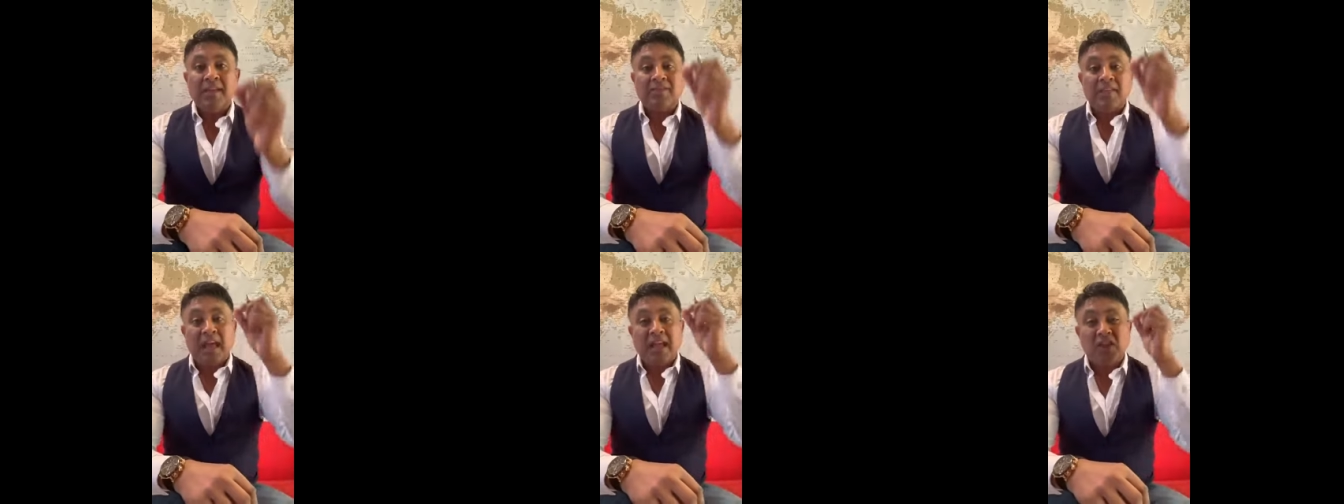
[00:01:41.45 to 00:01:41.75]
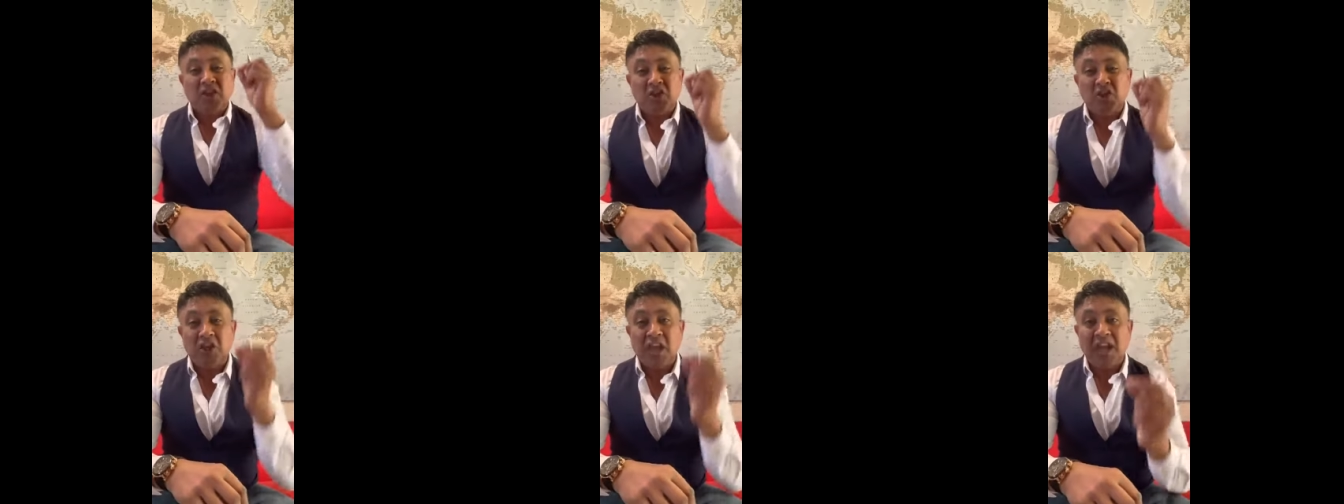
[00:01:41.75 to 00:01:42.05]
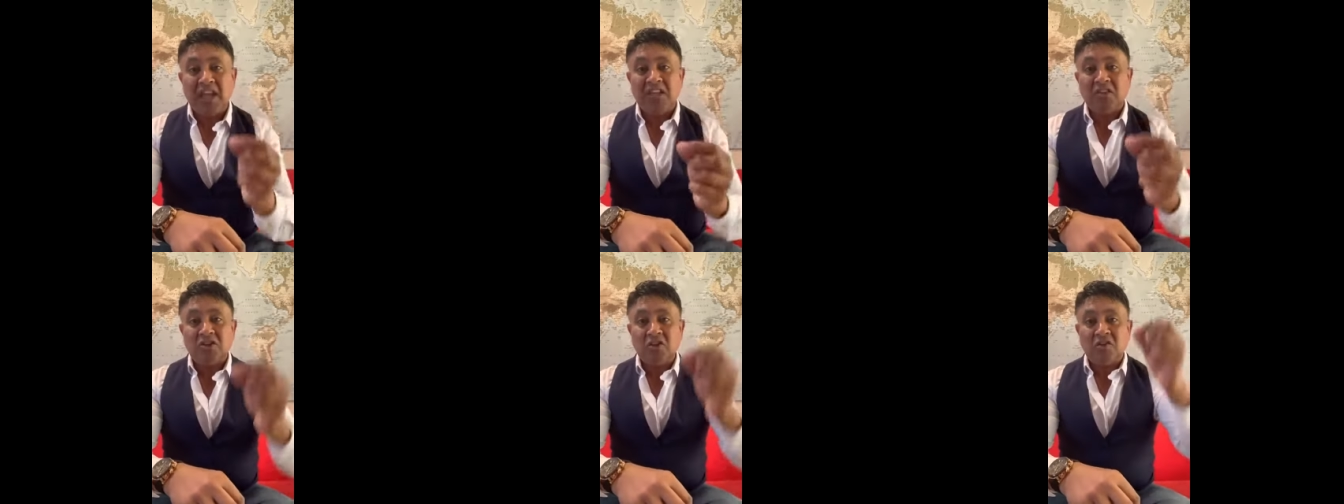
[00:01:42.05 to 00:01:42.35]
that
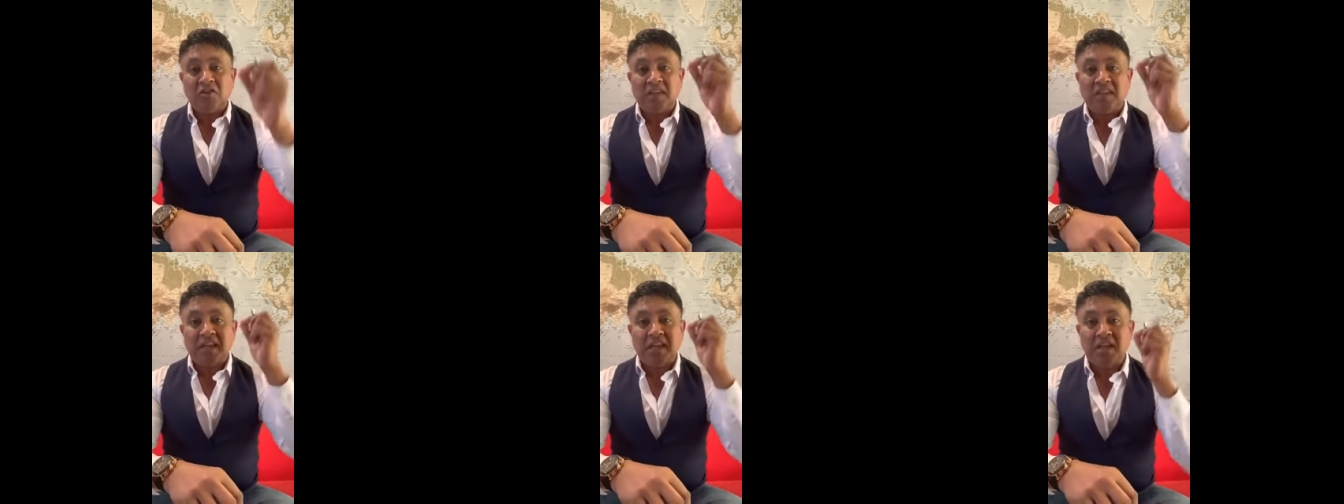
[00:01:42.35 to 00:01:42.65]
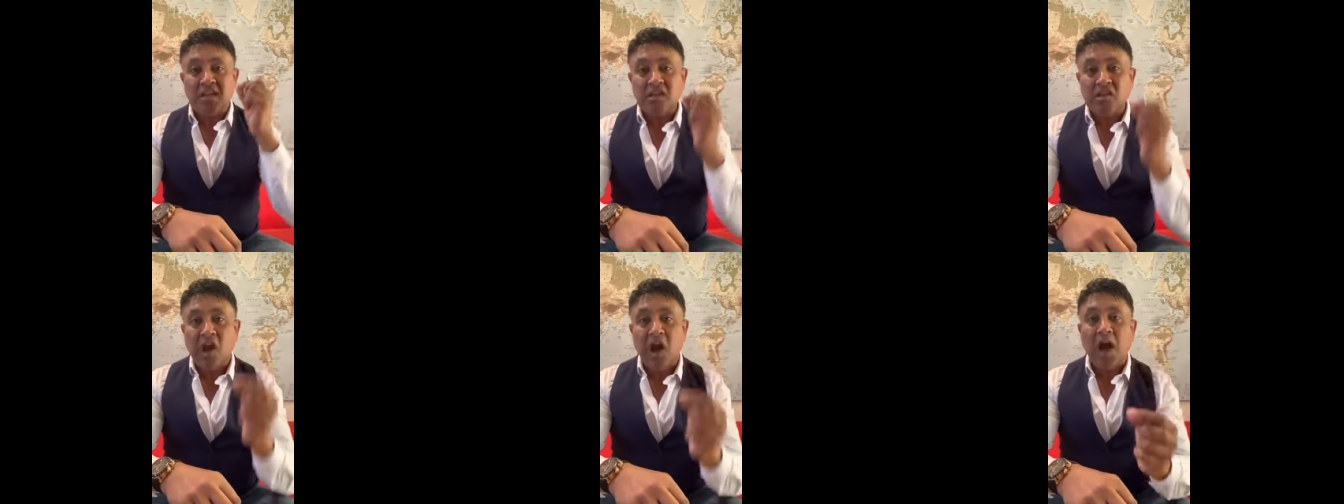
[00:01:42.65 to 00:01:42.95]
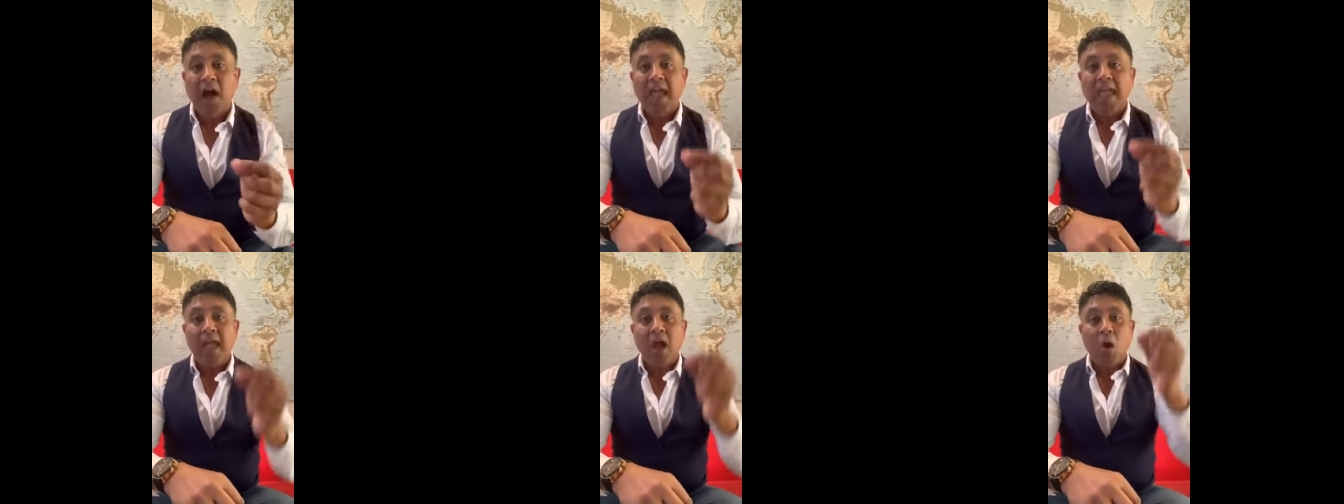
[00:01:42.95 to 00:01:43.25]
changes the
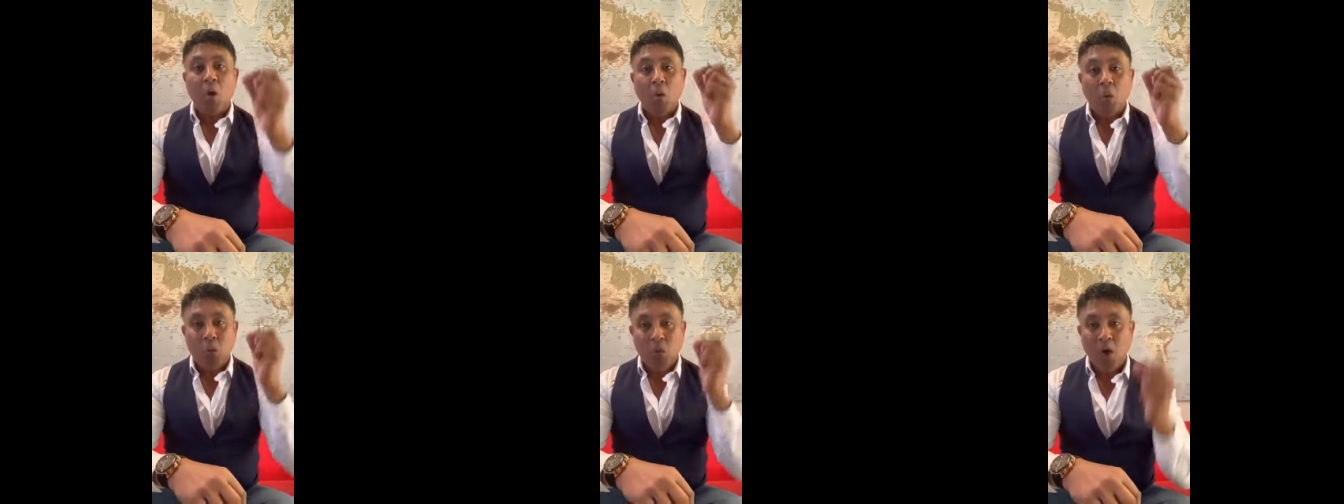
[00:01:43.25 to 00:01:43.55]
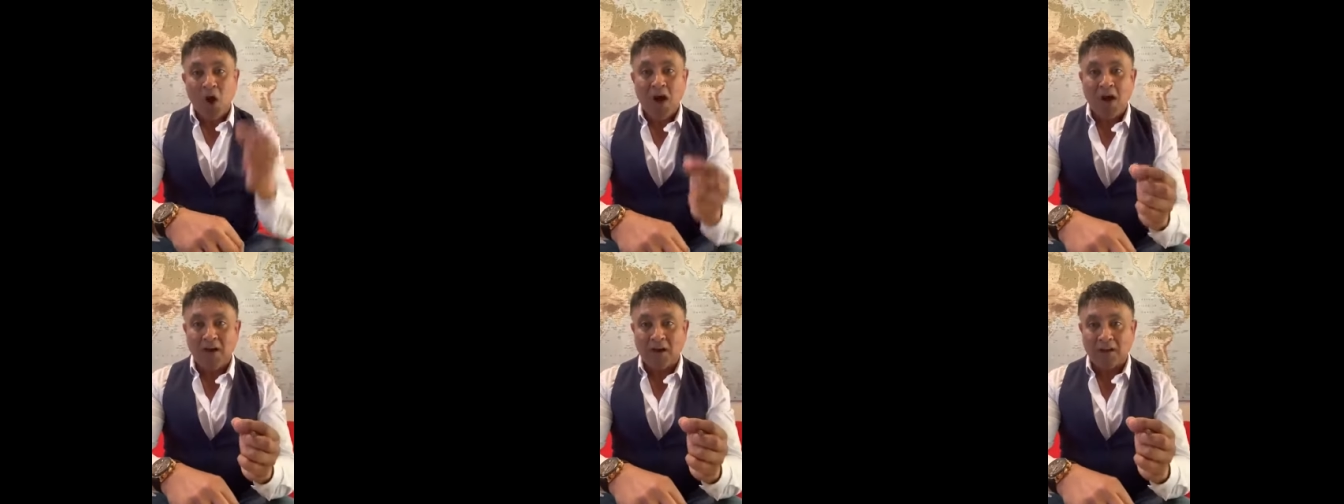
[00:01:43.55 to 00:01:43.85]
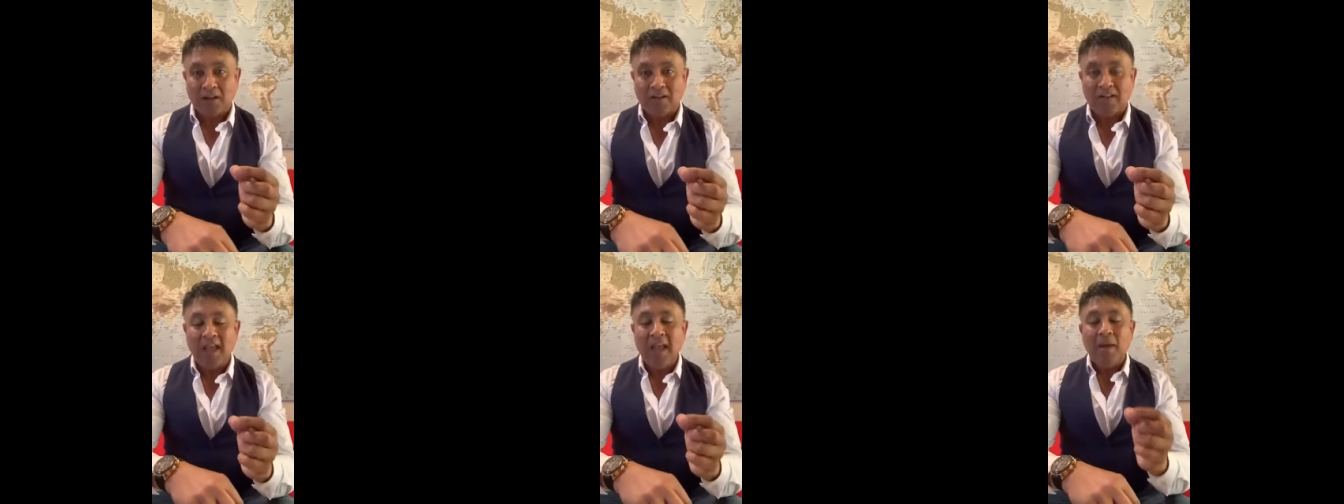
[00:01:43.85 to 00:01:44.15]
entire
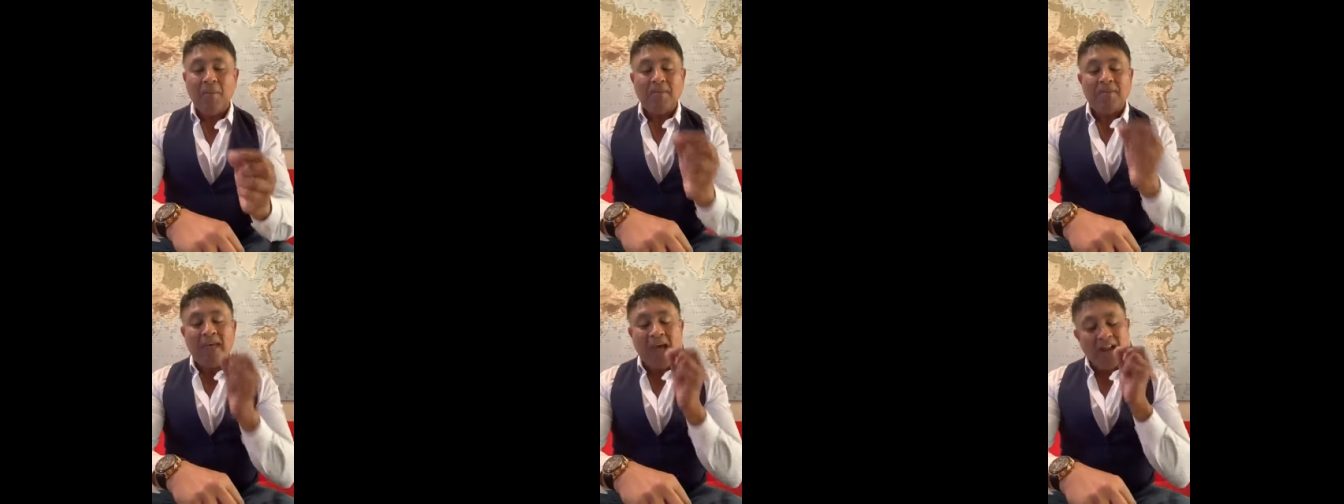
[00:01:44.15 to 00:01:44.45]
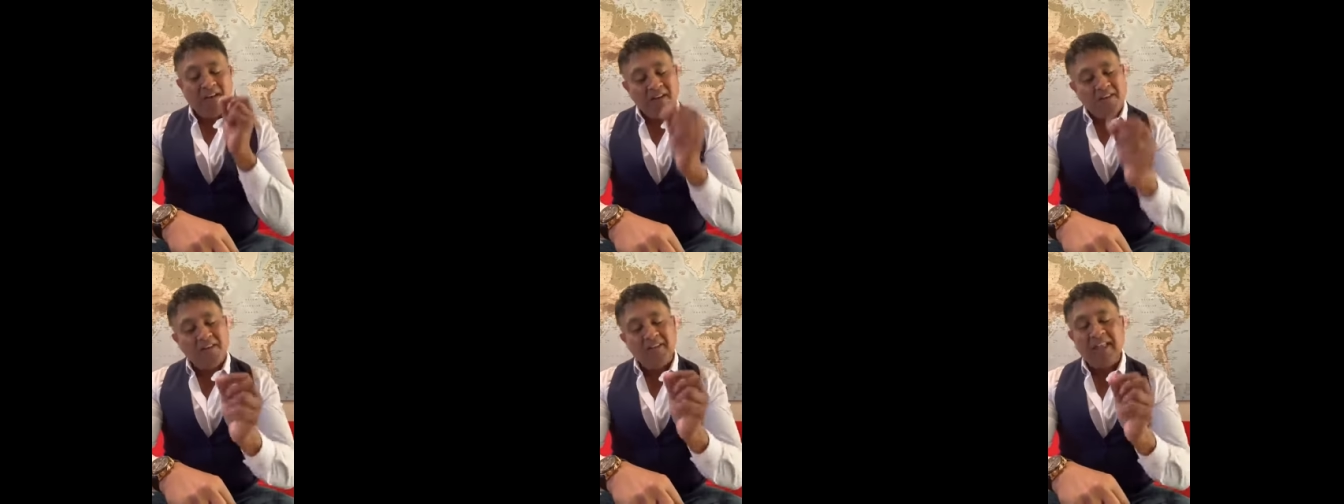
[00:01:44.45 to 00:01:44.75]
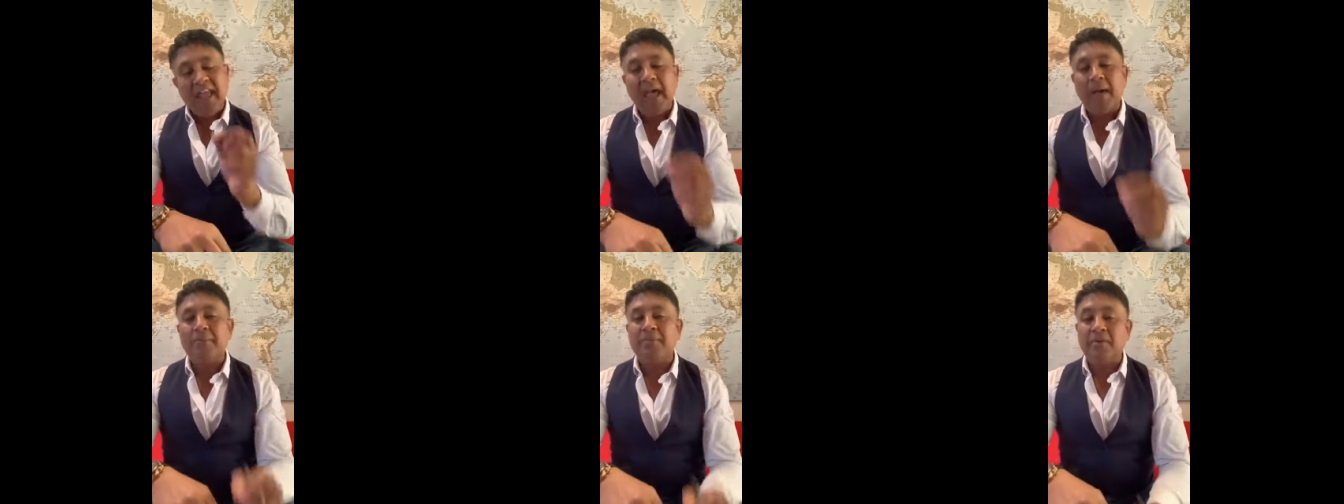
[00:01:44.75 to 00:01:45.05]
world. But that
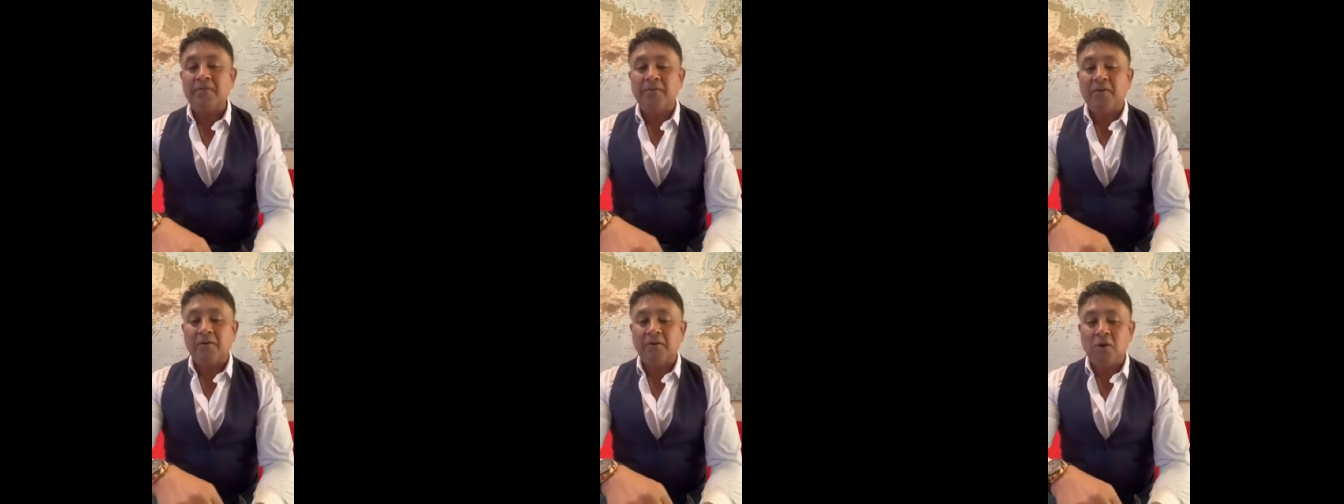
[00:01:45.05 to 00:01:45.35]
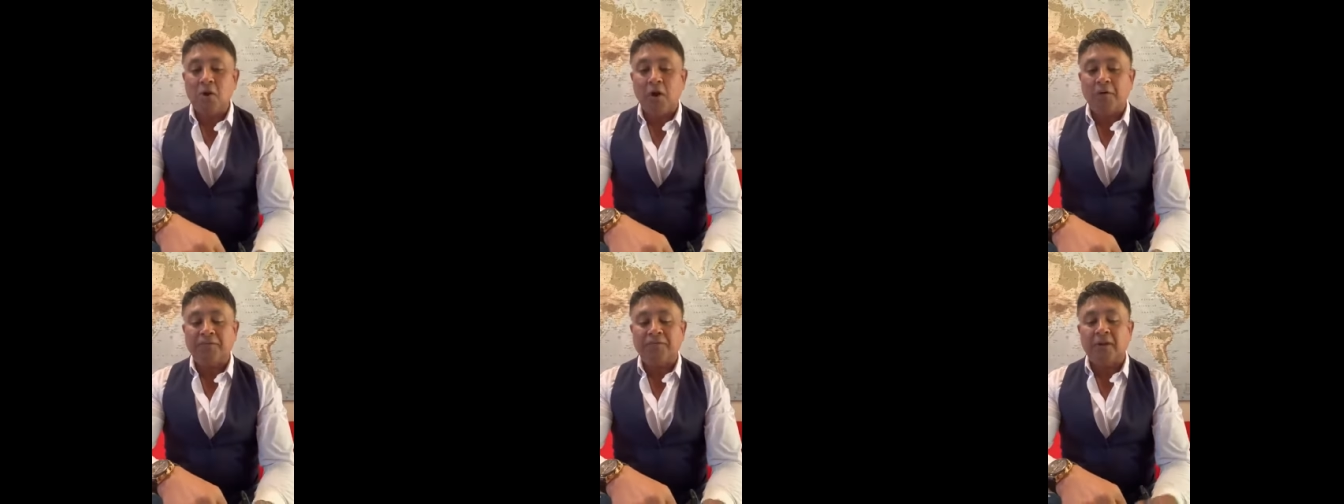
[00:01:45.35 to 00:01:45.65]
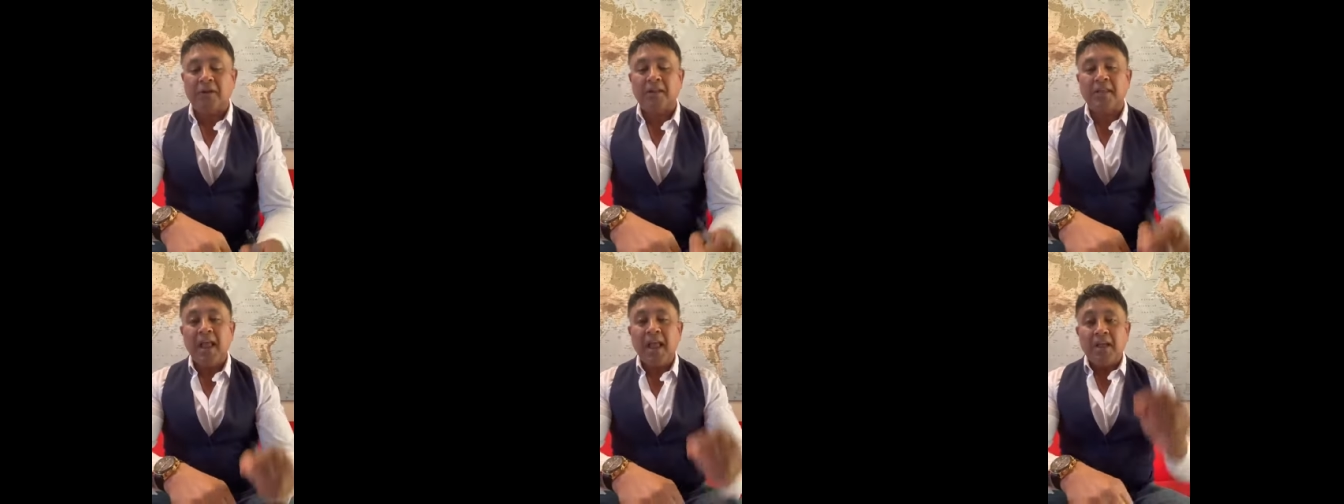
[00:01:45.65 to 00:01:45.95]
doesn't happen very
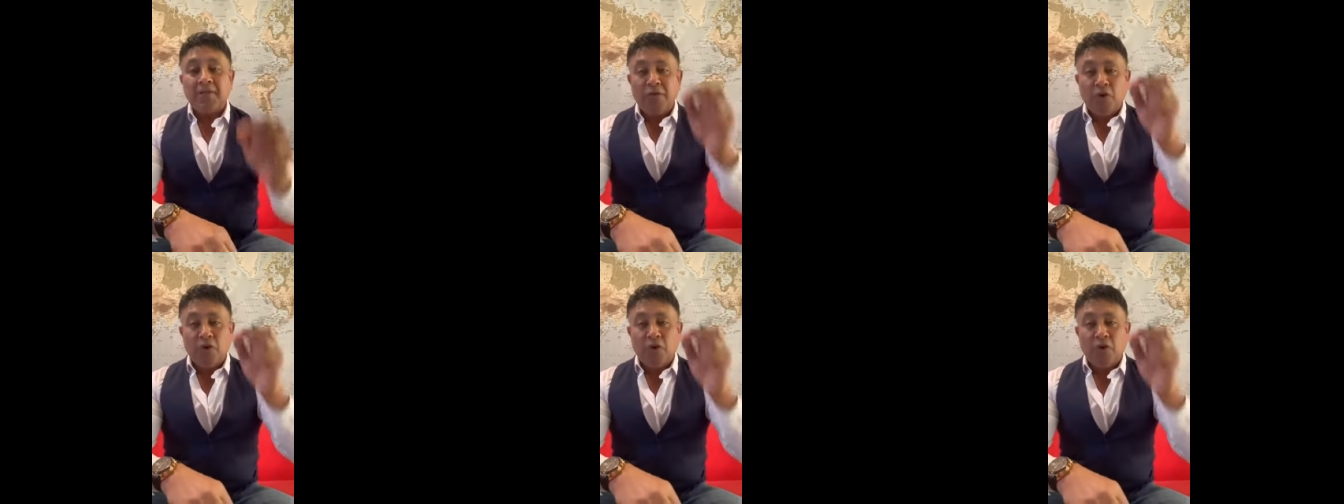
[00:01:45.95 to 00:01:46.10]
often.